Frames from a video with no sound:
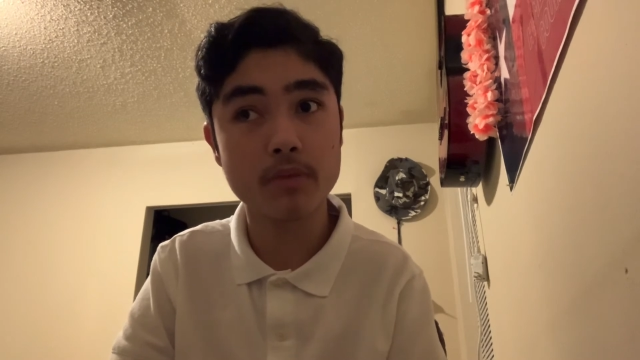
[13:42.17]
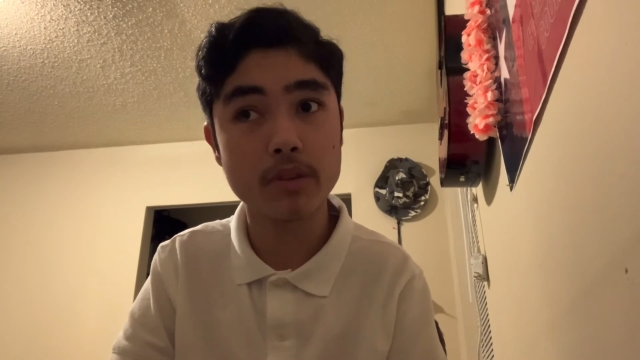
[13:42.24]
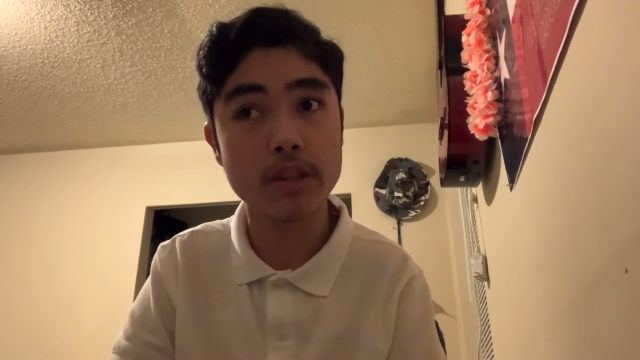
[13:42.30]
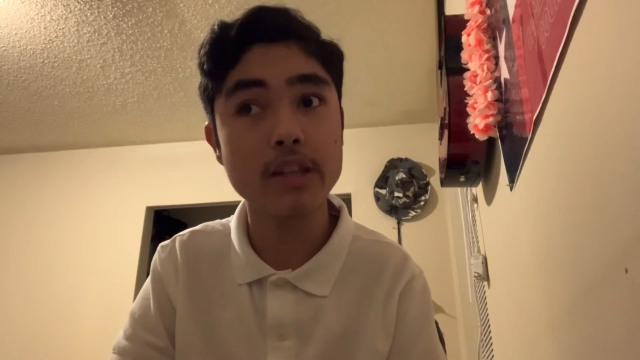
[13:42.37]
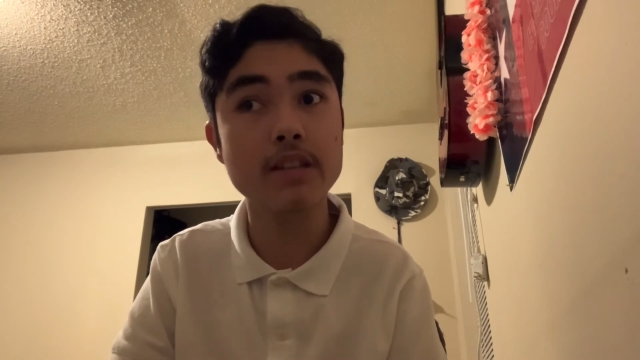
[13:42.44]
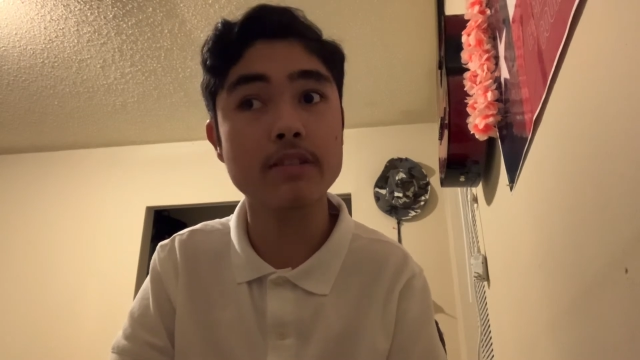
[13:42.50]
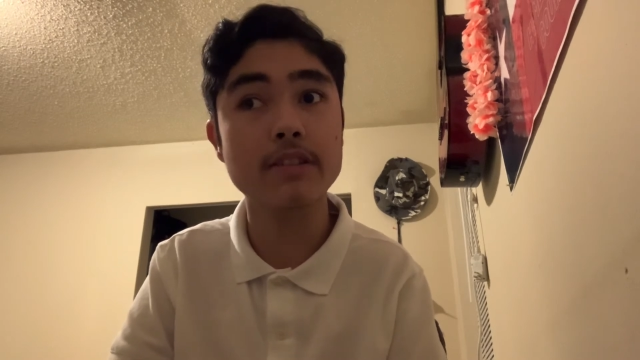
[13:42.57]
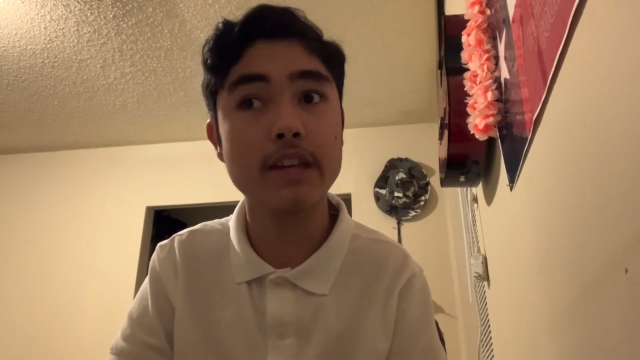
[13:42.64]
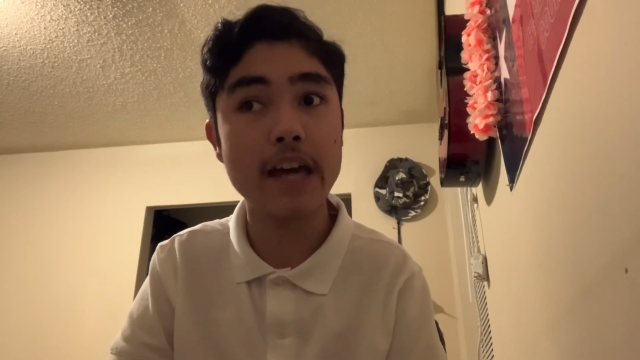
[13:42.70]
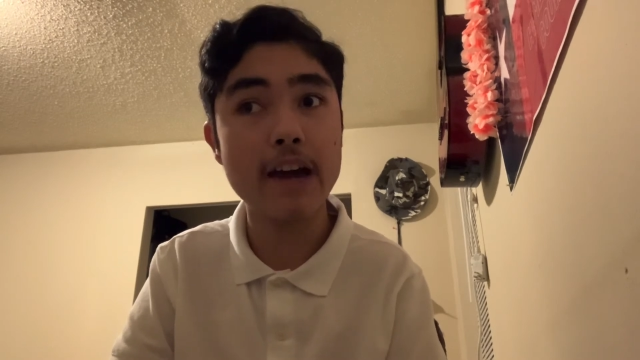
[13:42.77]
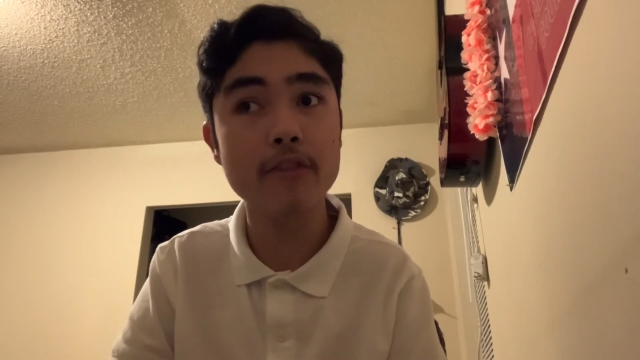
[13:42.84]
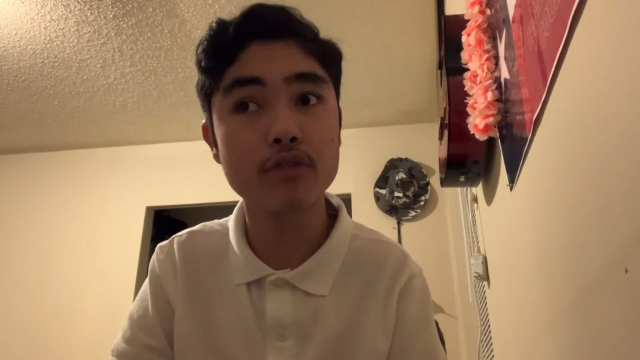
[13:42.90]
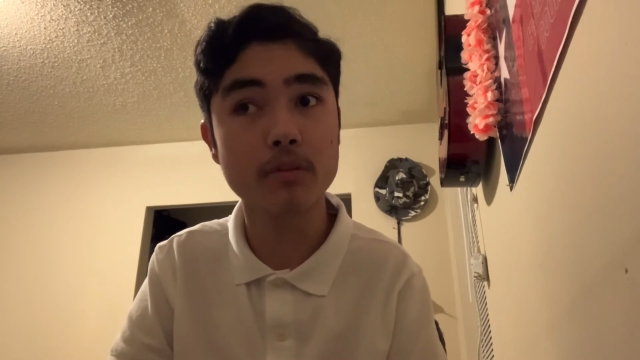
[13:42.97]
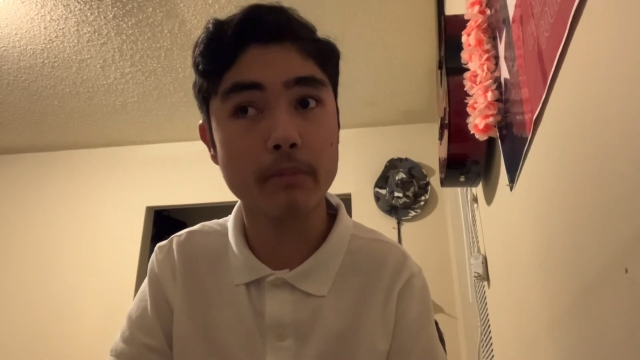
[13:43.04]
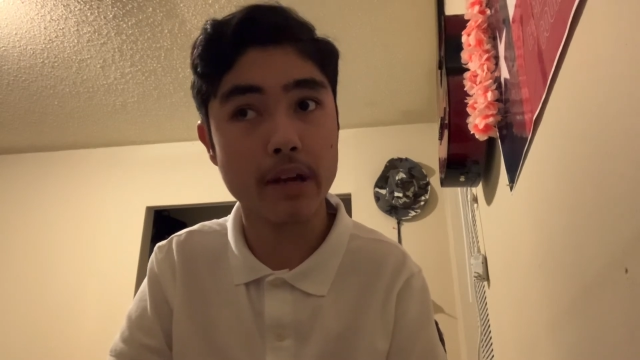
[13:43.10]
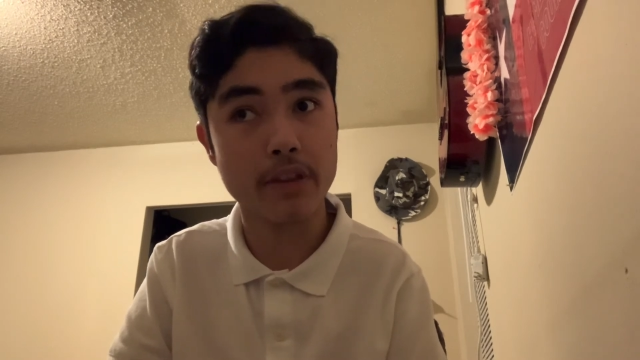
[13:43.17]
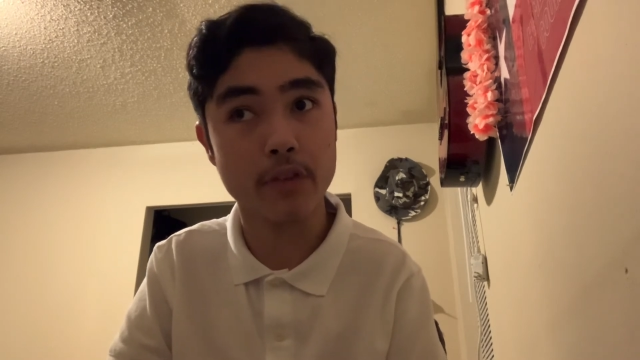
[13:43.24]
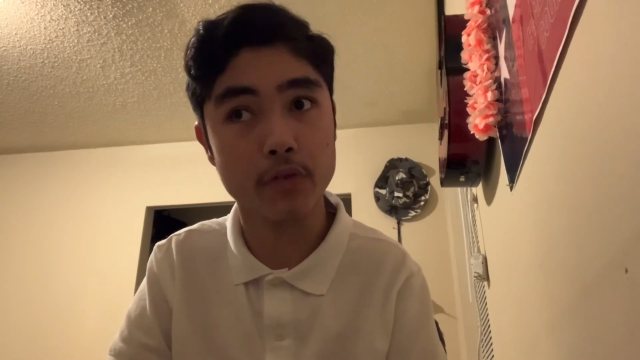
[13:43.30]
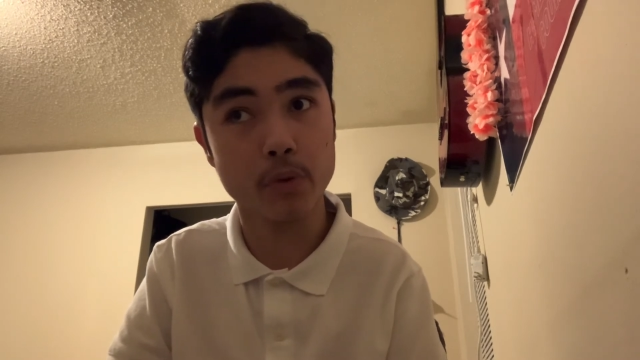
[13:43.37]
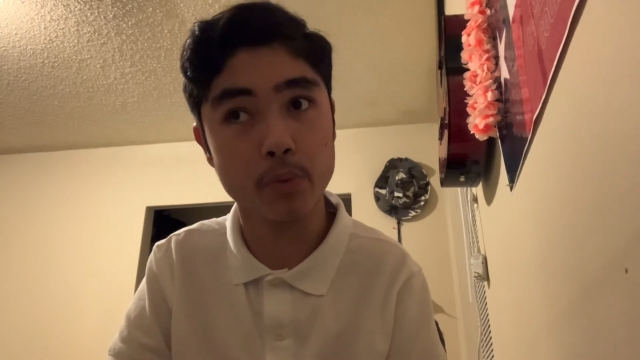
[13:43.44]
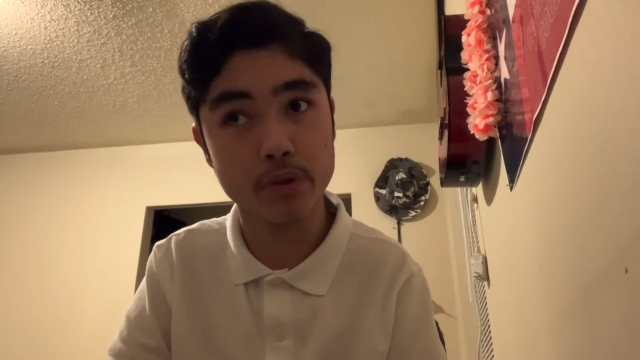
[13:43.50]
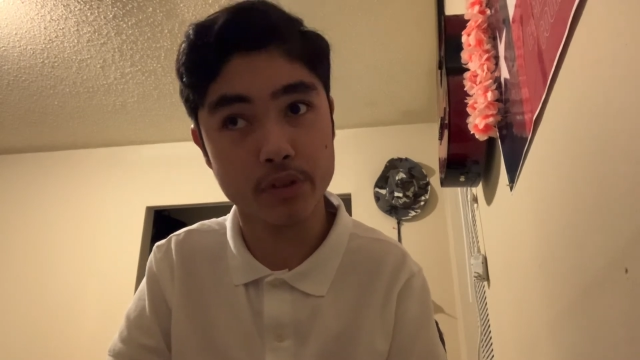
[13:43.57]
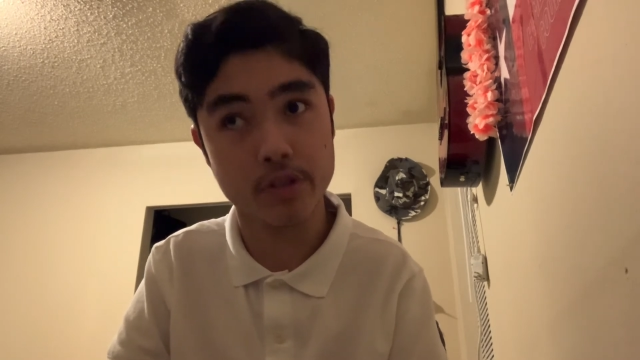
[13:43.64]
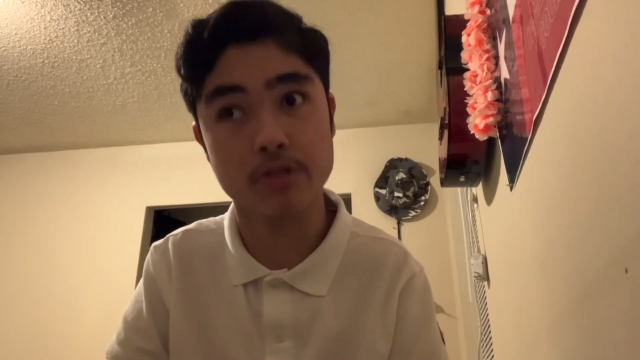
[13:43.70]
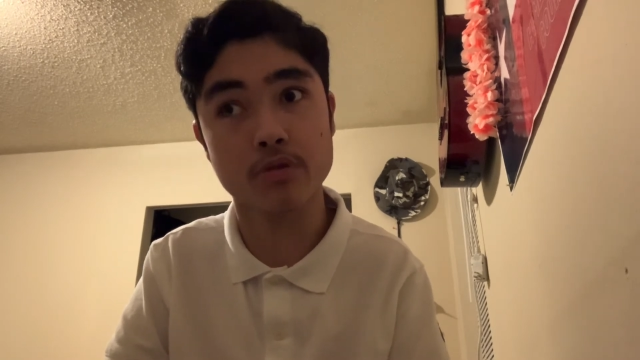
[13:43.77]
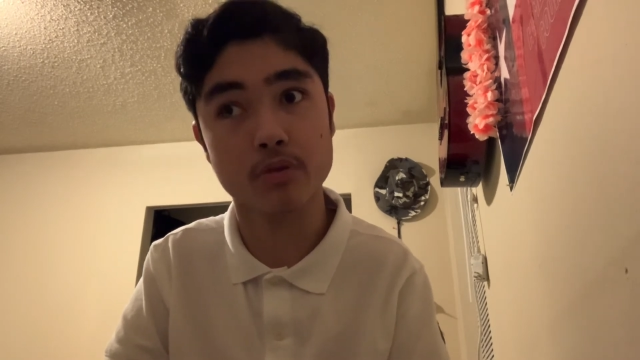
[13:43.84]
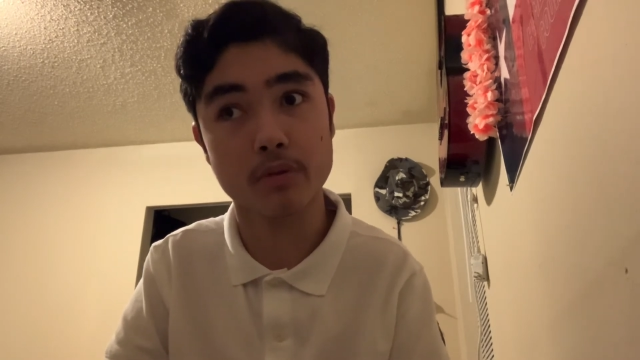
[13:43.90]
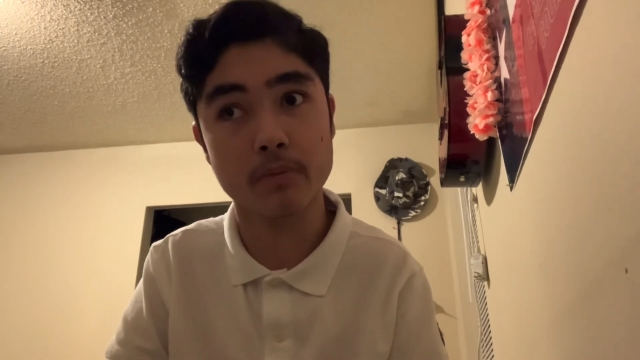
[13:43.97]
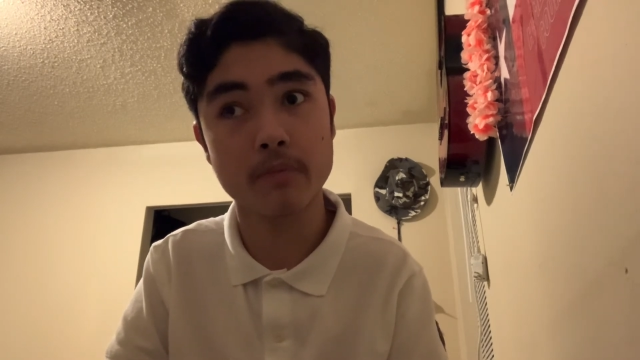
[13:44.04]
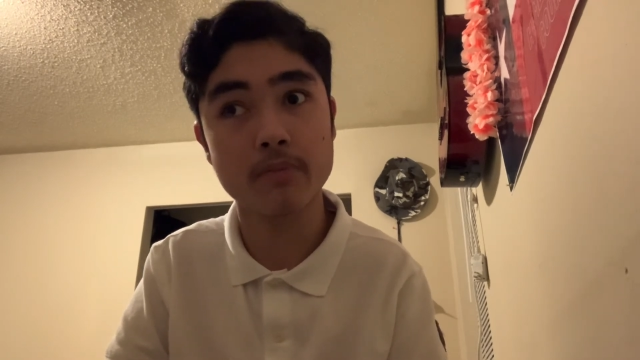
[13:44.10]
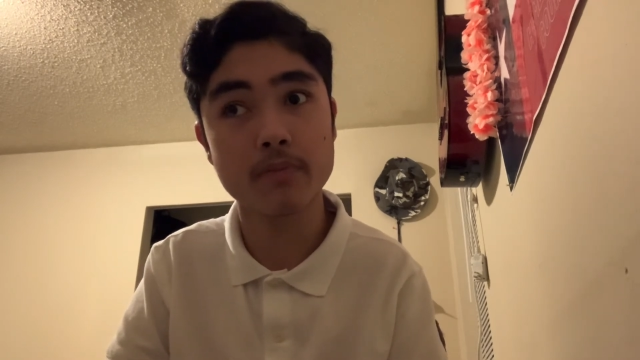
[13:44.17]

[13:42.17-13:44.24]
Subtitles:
This is the aftermath of the winter storm.